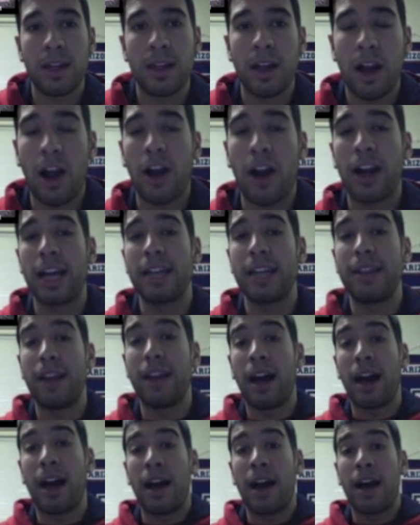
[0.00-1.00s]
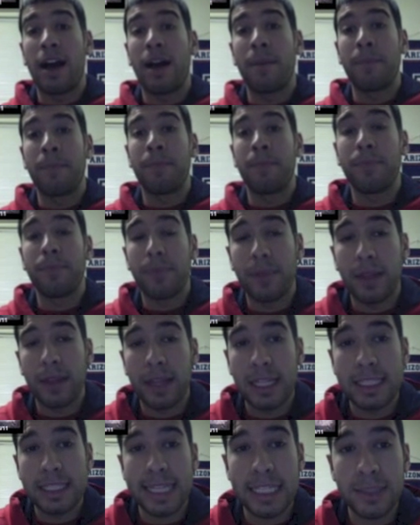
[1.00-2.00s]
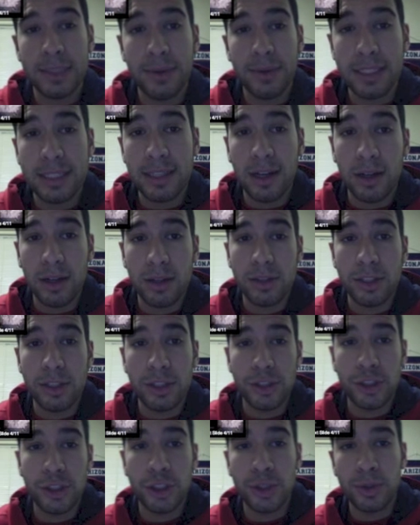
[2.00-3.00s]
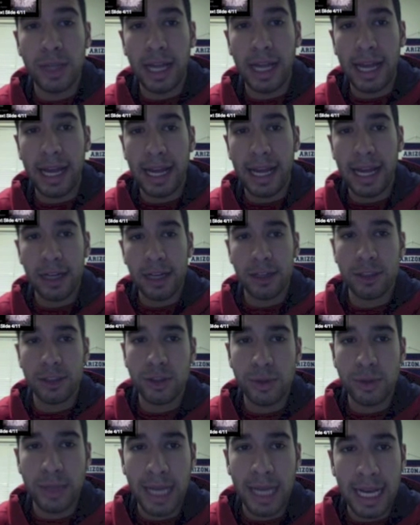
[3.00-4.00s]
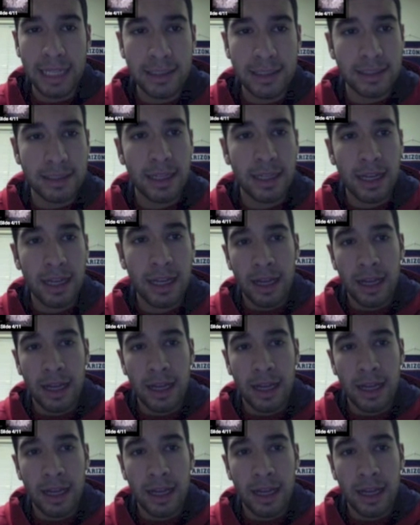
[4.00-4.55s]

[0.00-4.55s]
Alright, this next one is called Junet or Jeunesse.